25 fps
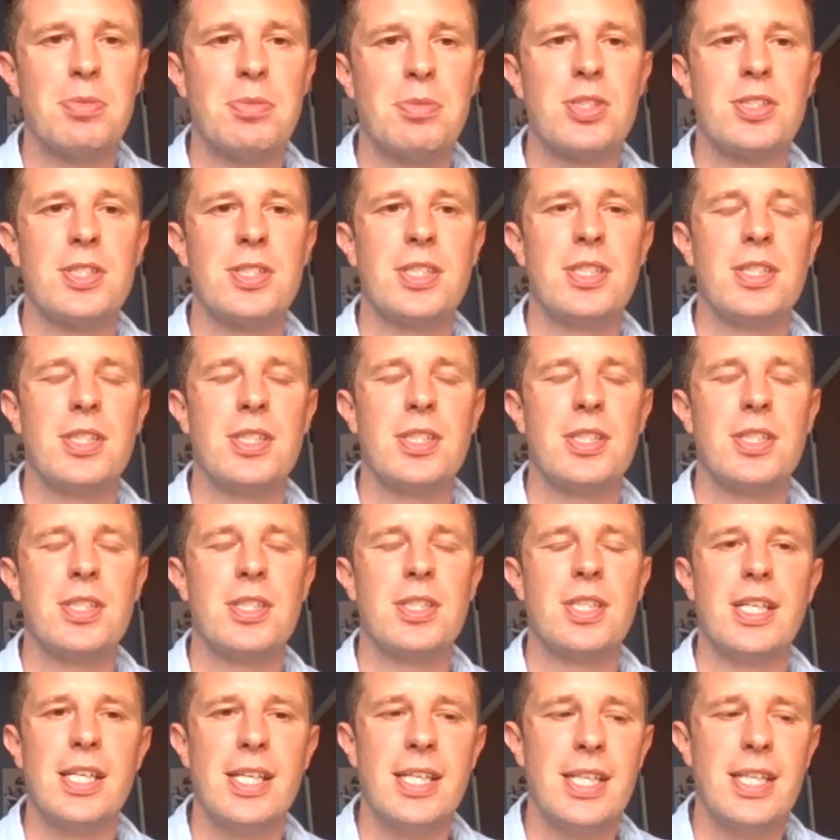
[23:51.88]
chapters
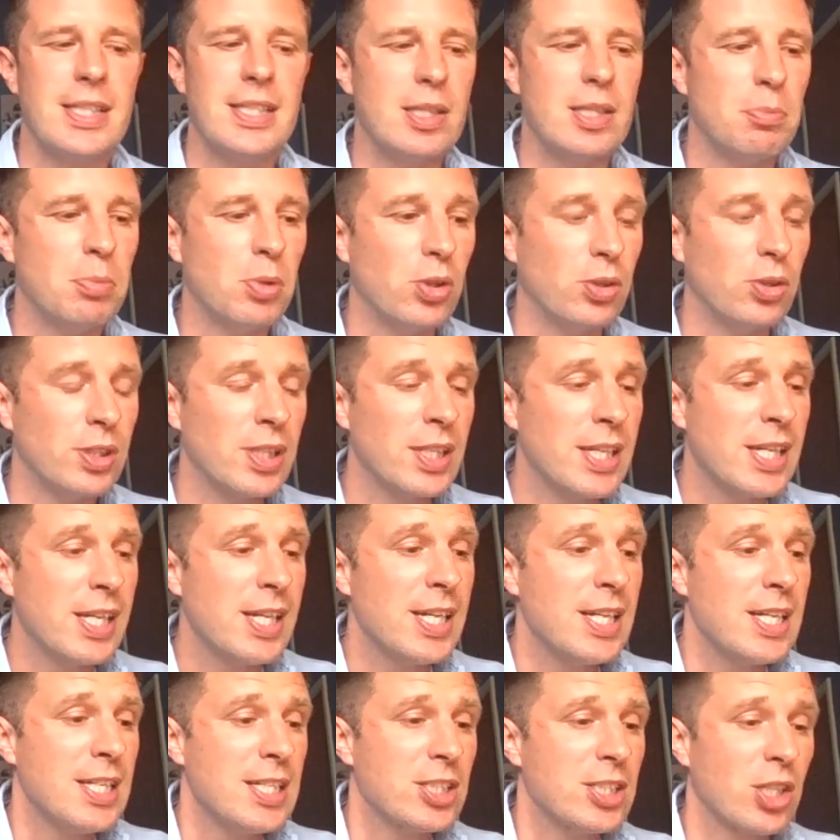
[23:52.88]
in the
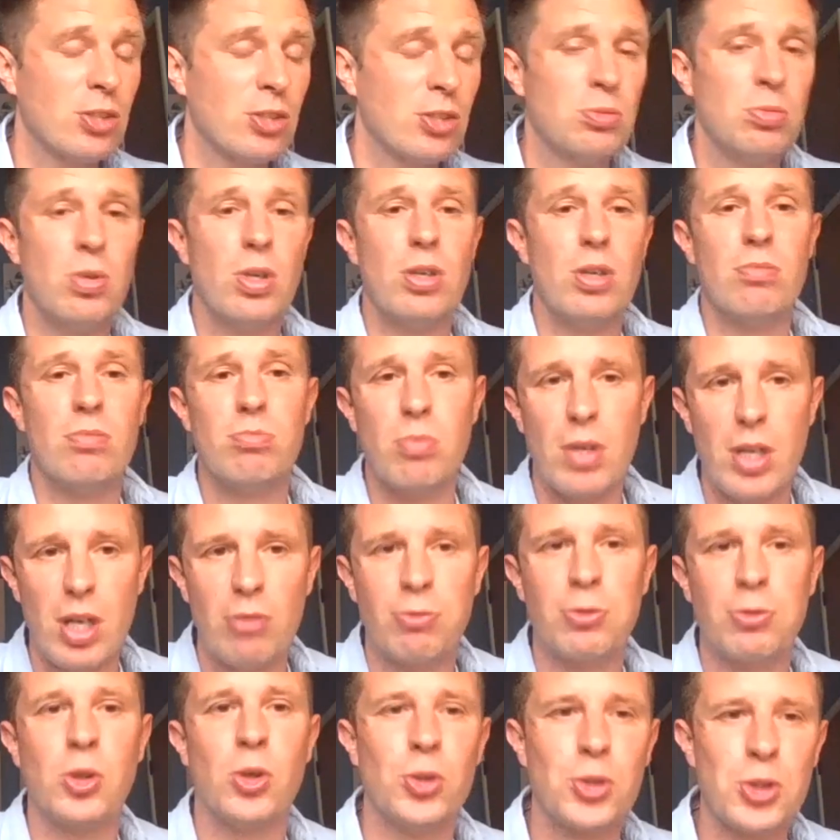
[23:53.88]
book. So
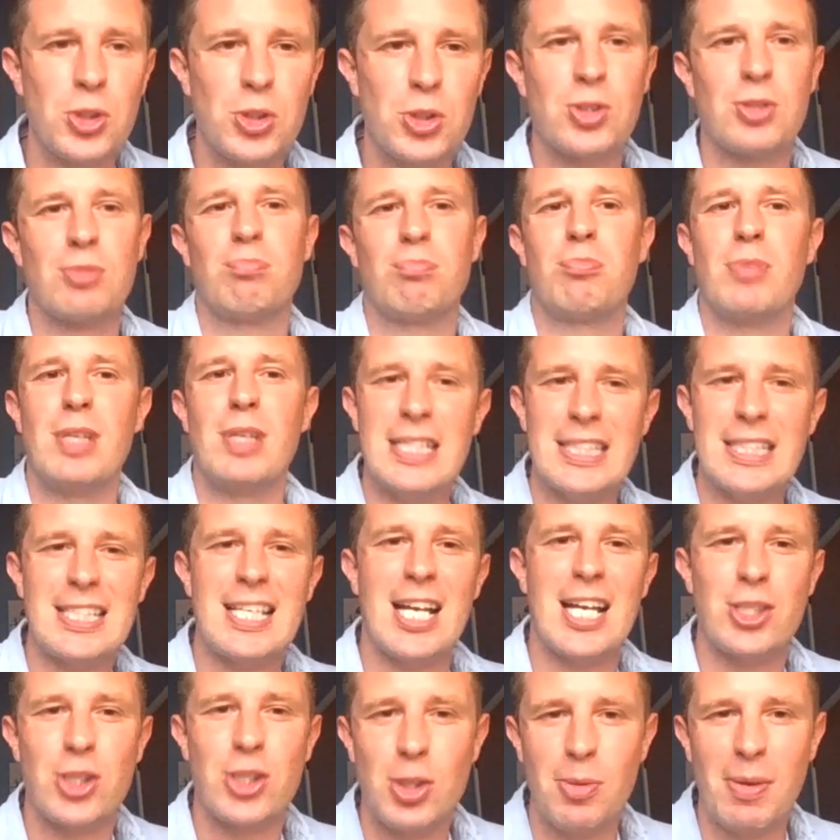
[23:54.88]
of course,
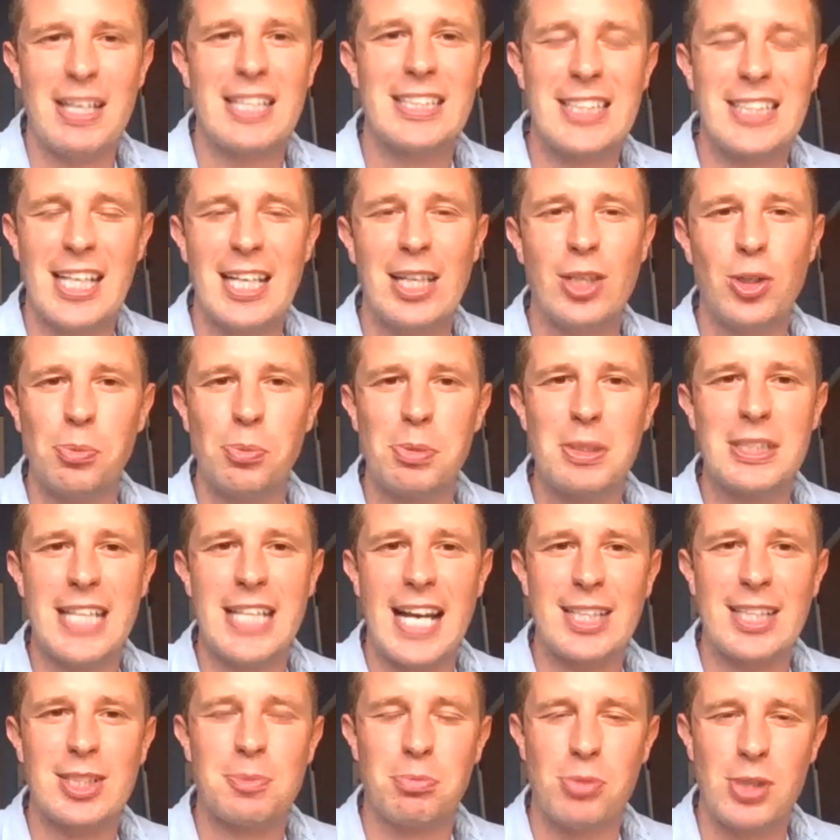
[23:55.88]
international humanitarian law
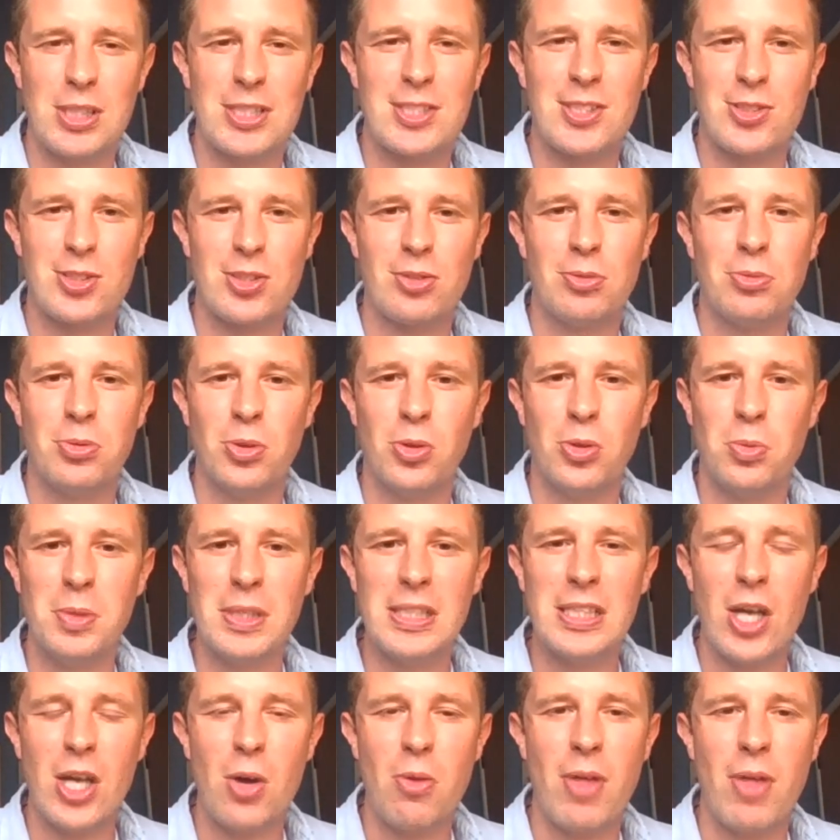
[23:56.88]
protects prisoners of
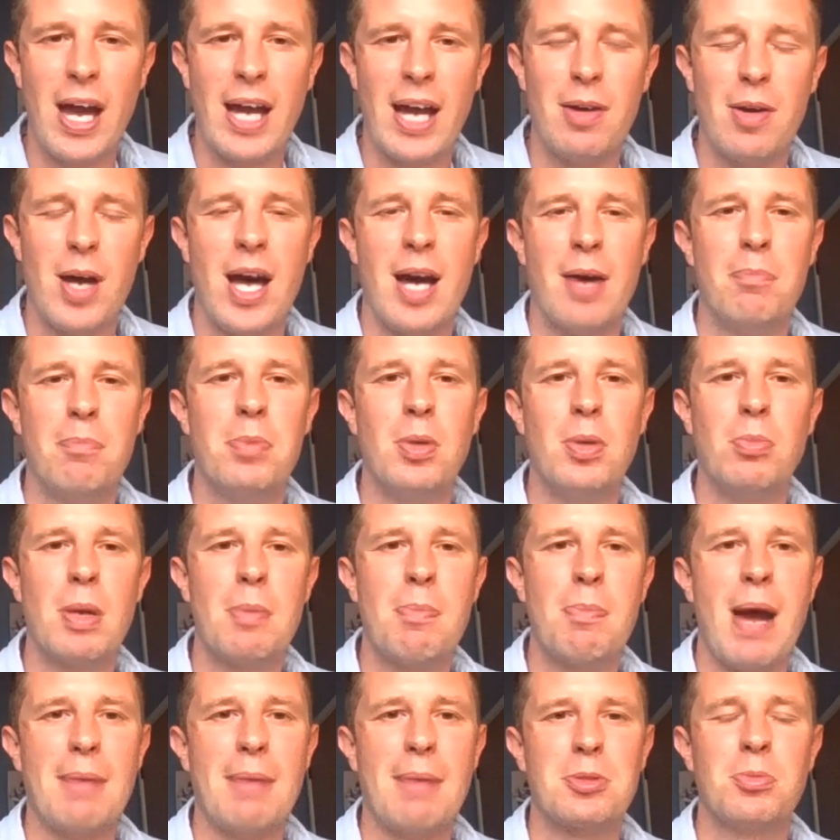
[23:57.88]
war. We know that,
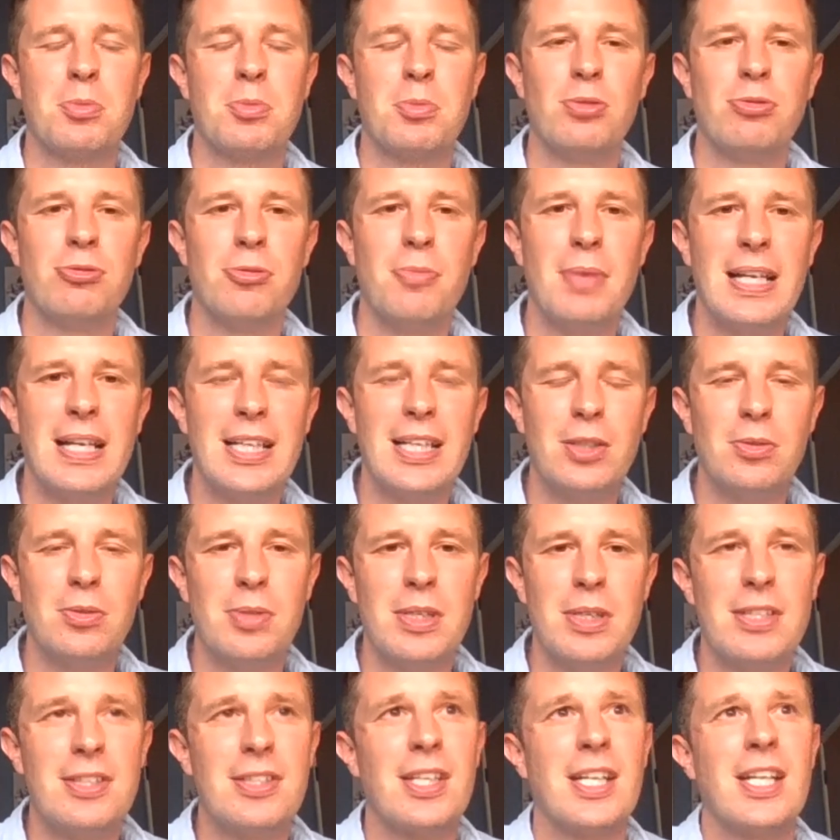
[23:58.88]
but we're perhaps more
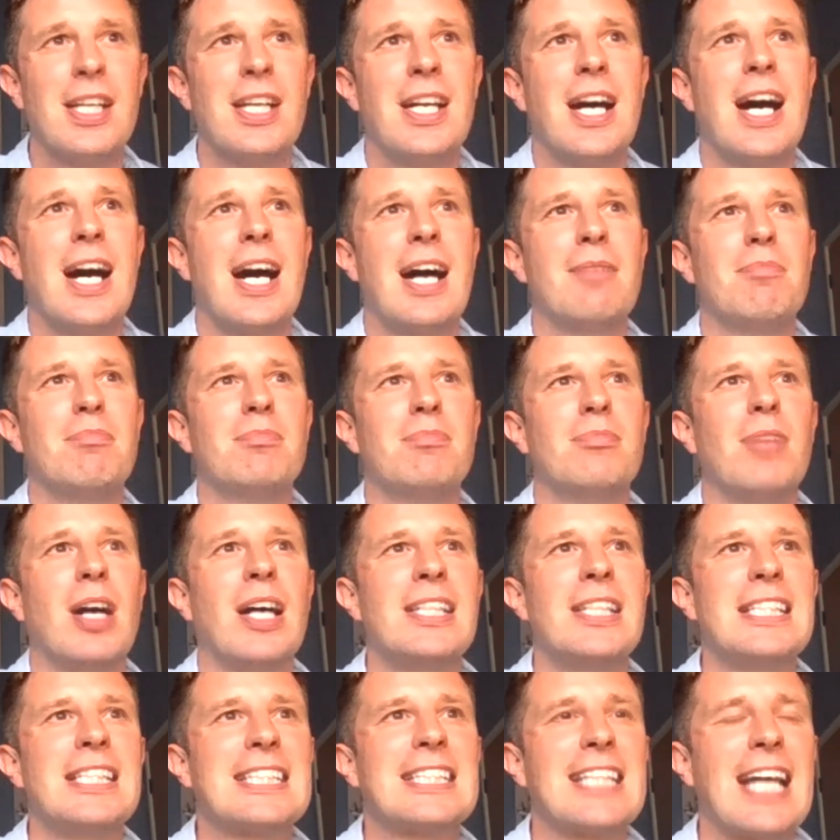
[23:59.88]
familiar with
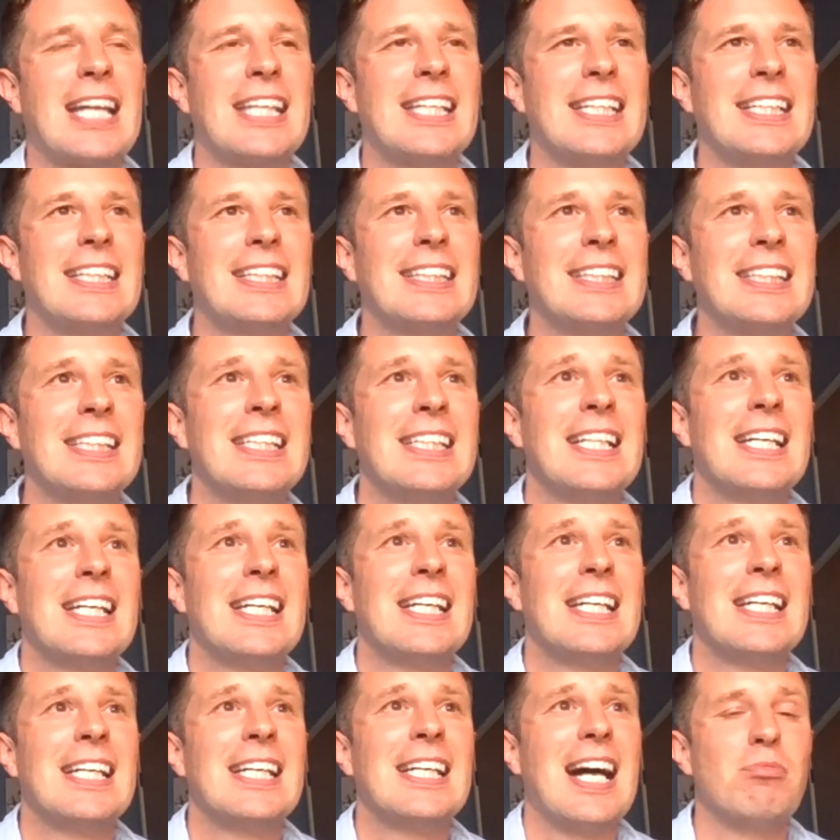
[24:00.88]
understanding
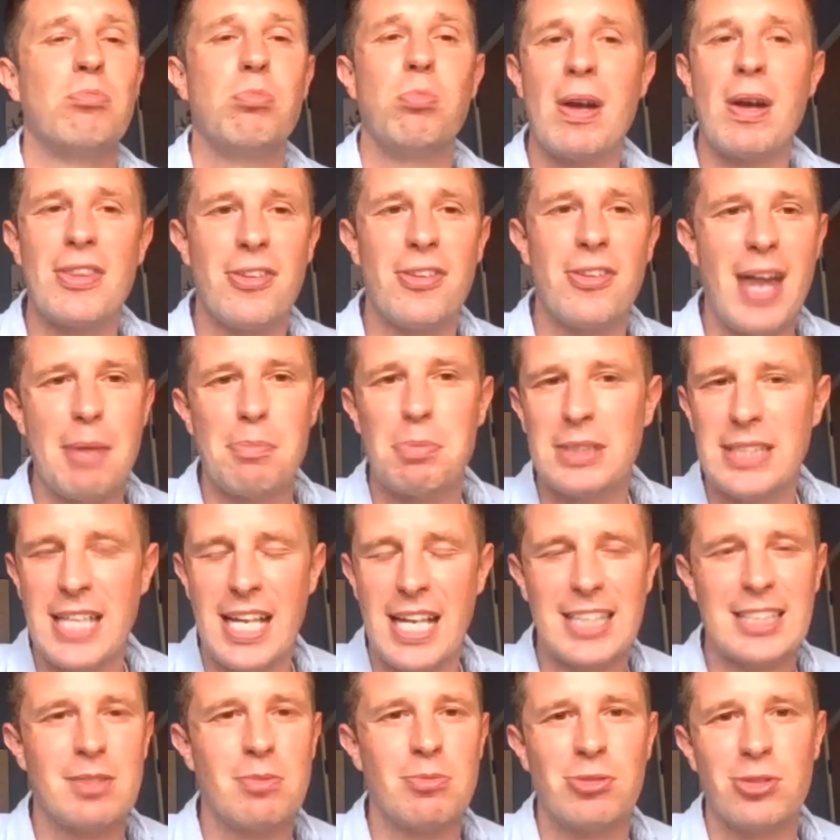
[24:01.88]
whether
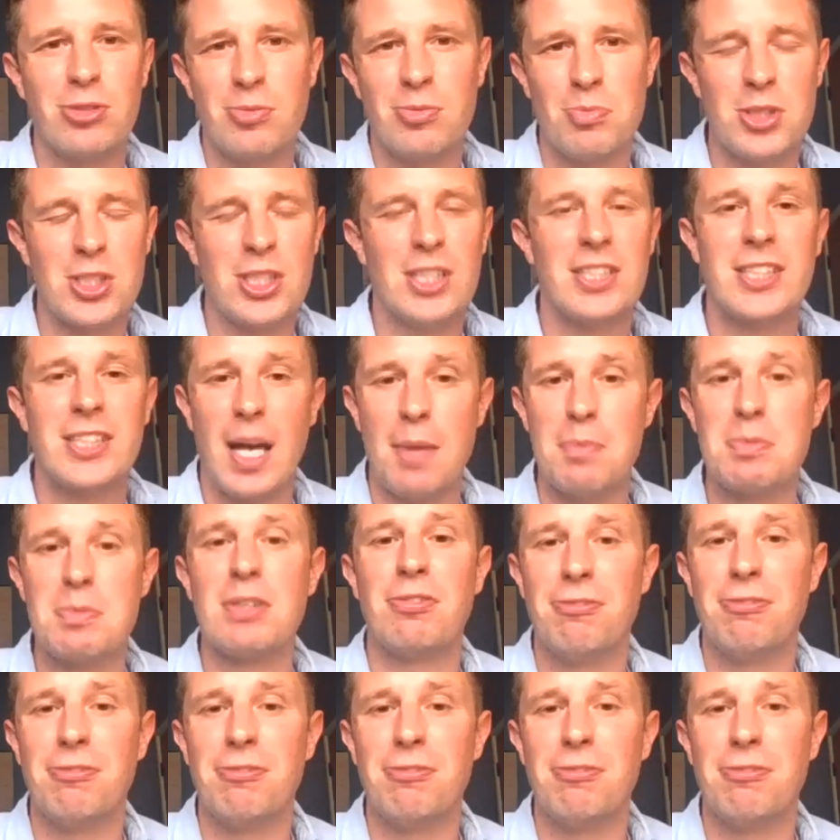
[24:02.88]
that protects them from certain